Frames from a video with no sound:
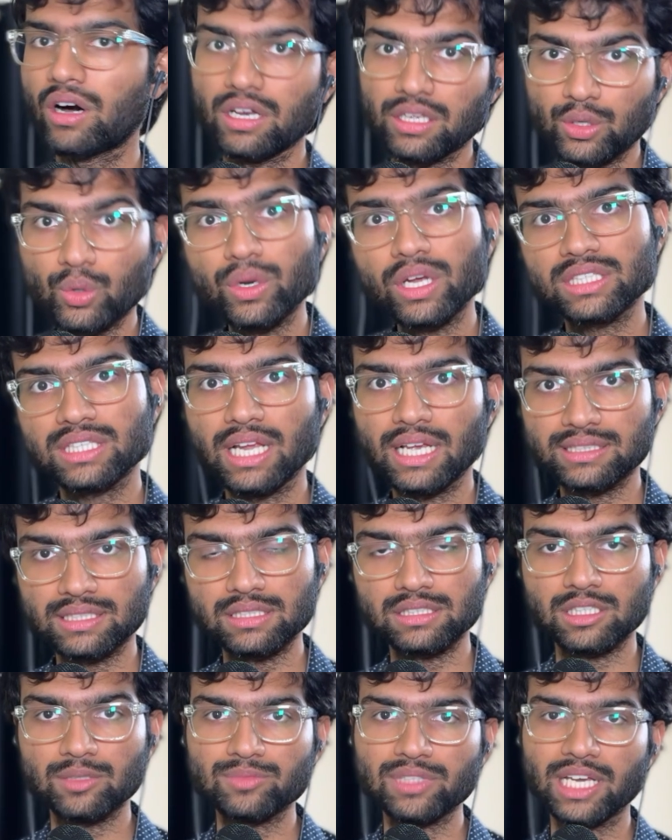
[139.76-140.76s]
a Unix-like
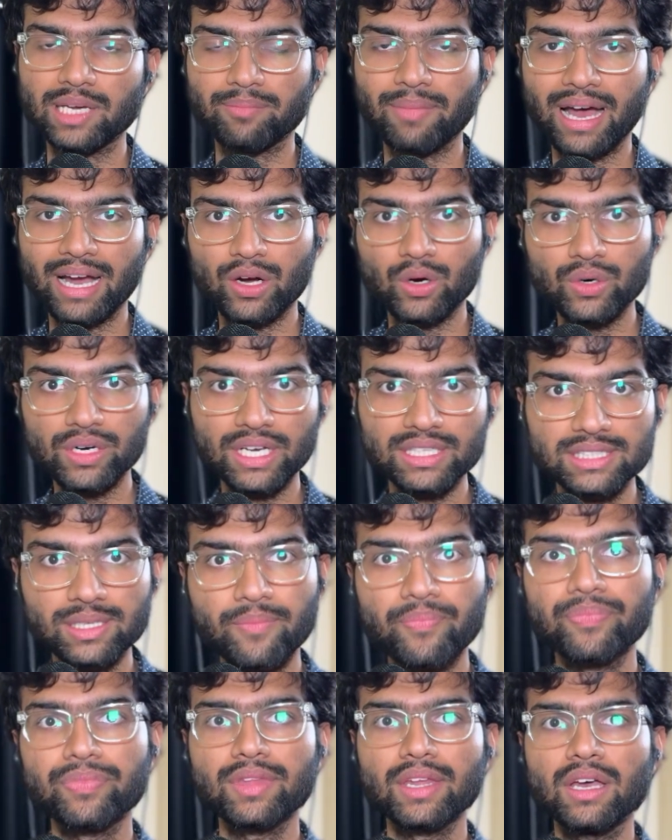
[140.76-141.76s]
system like Mac OS
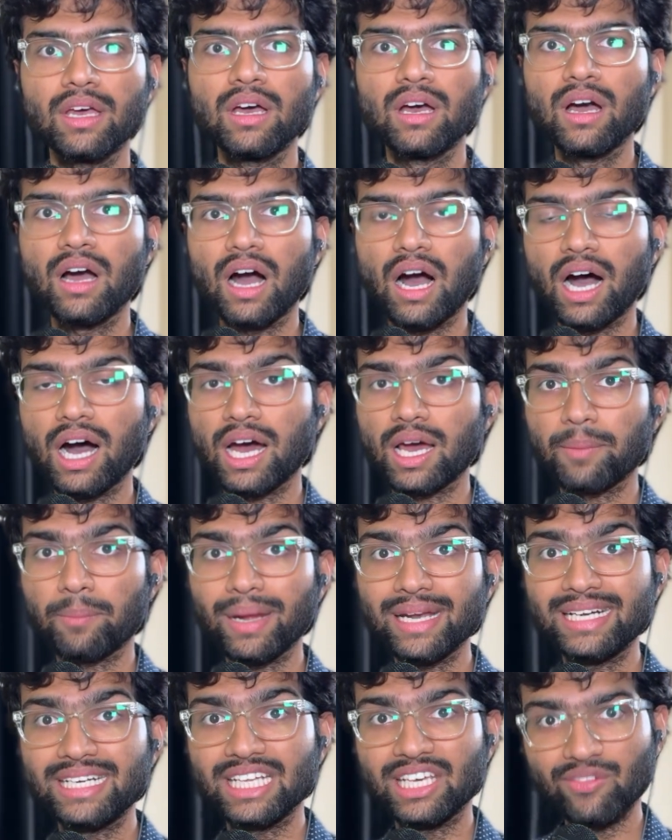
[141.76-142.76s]
are
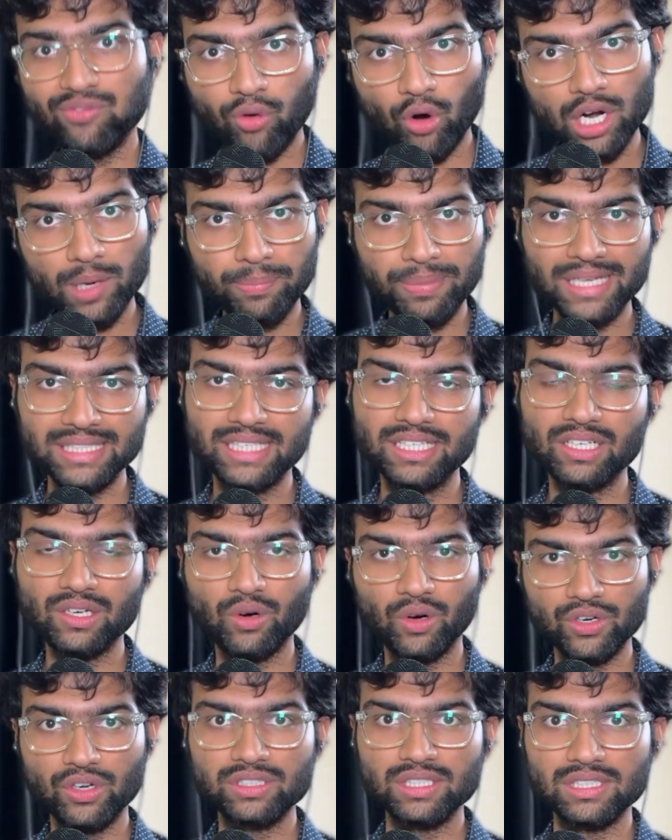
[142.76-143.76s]
by default present
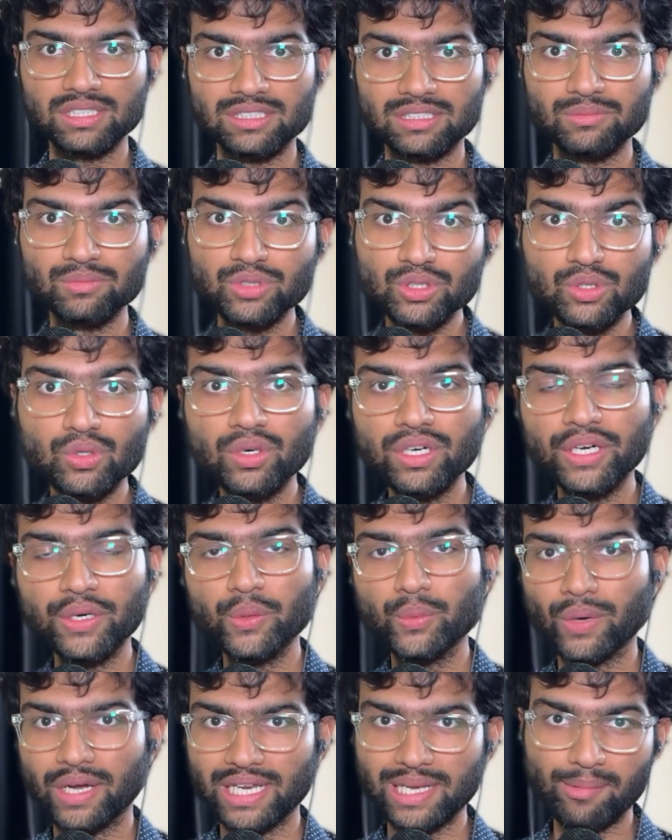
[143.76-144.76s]
on your system, so you don't need to
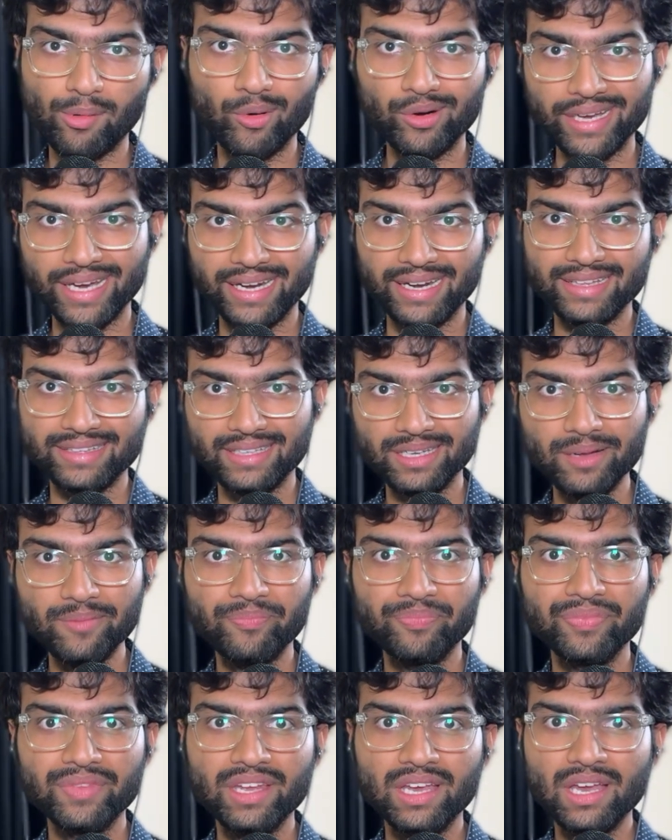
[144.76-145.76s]
worry about anything.
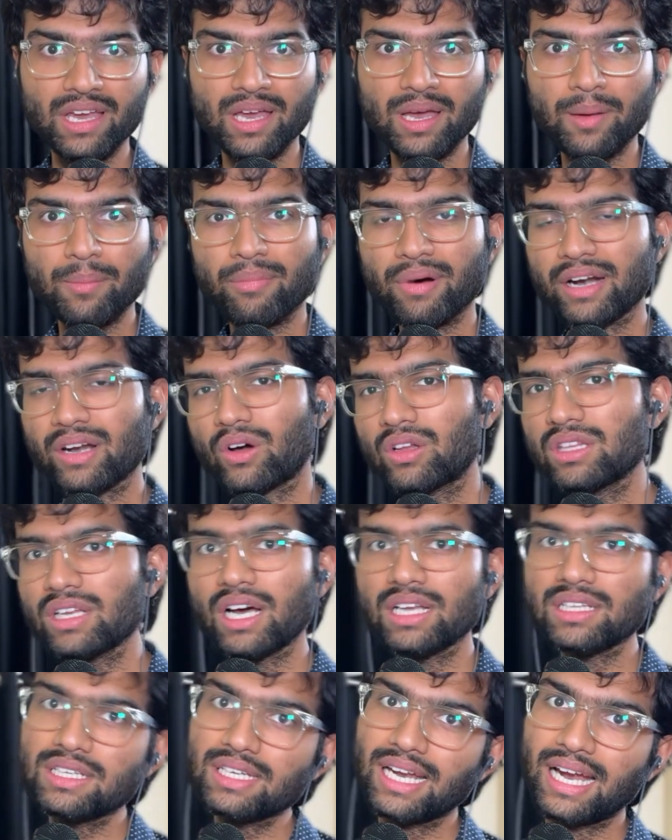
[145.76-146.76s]
But on the
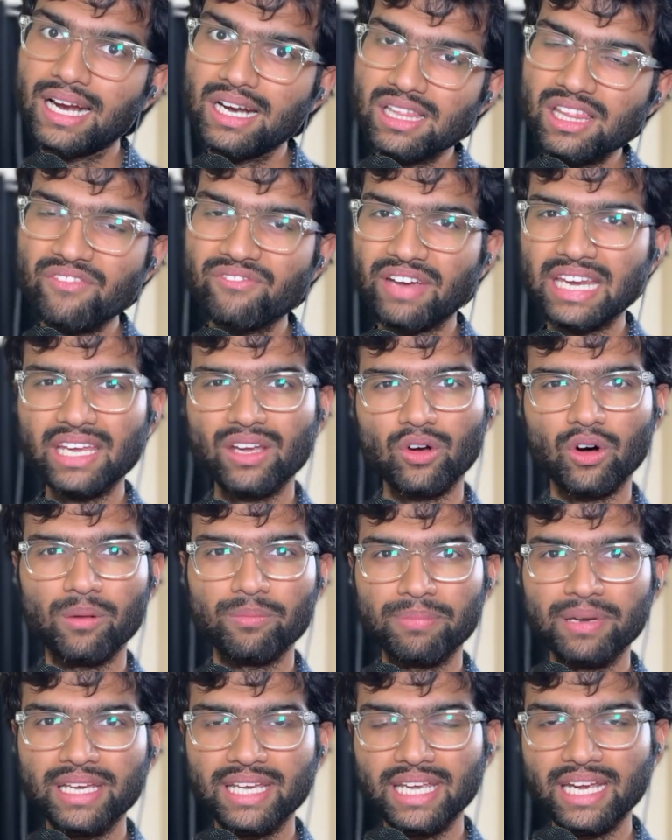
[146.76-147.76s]
other hand, they're very
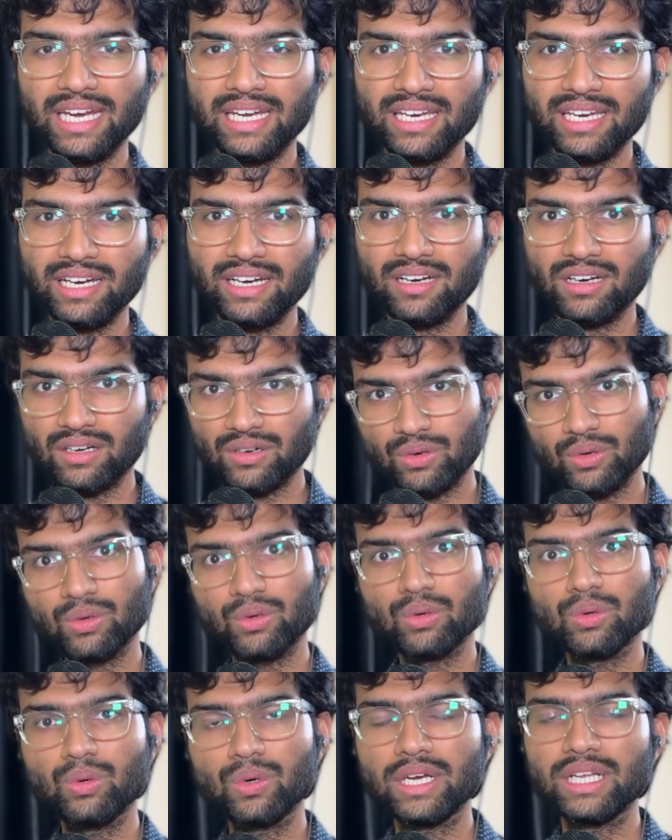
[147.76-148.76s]
complicated to
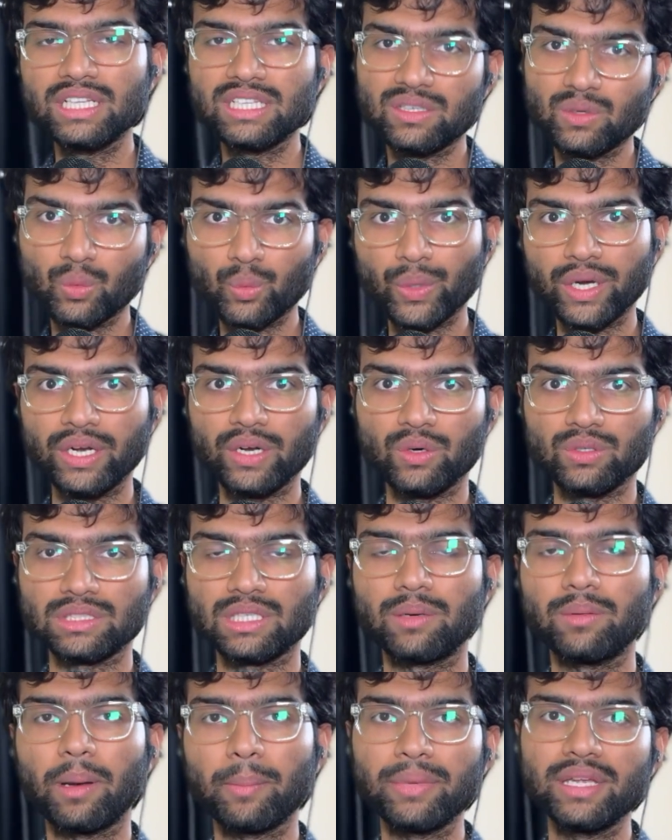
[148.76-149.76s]
do in Windows.
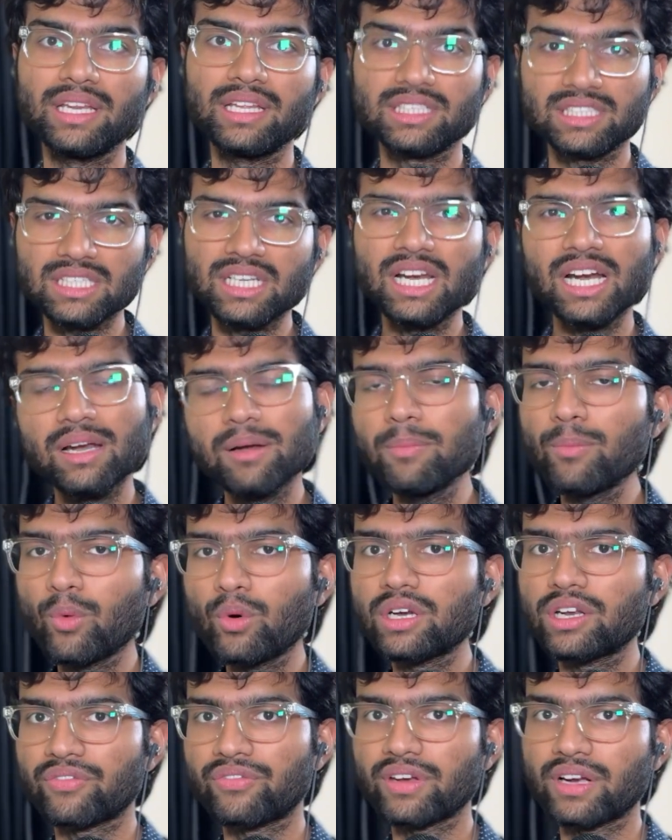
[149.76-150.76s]
I mean, it's a little
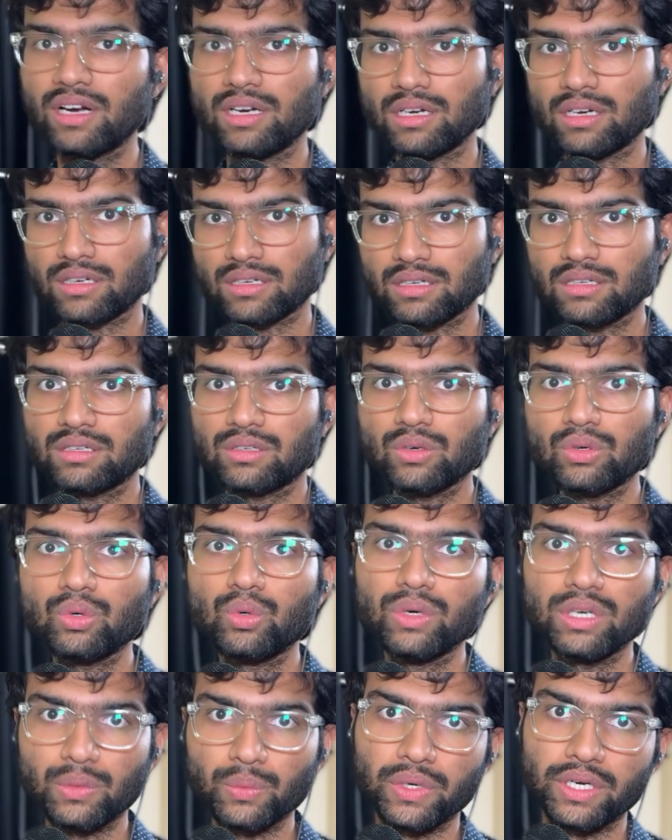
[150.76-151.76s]
more difficult to
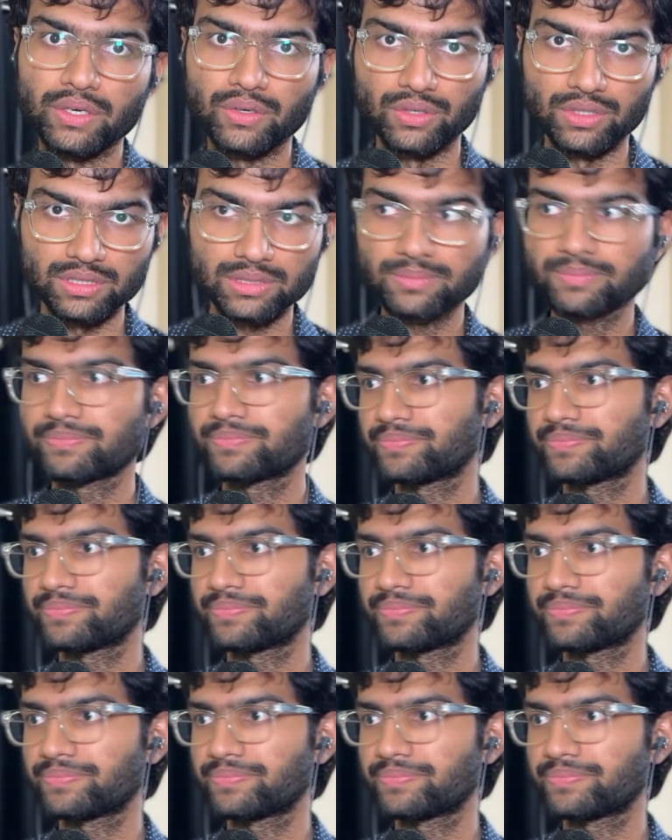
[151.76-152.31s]
do in Windows.